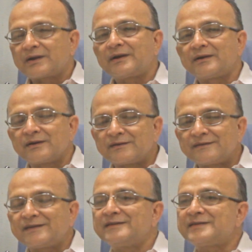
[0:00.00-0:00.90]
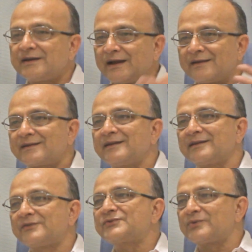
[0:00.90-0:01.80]
It is essentially
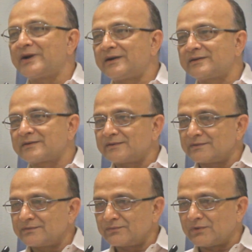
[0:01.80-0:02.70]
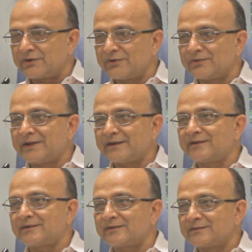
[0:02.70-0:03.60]
asking the student, what do you
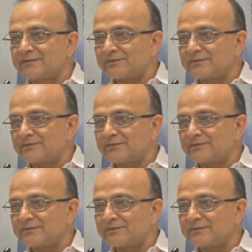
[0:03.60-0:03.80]
think?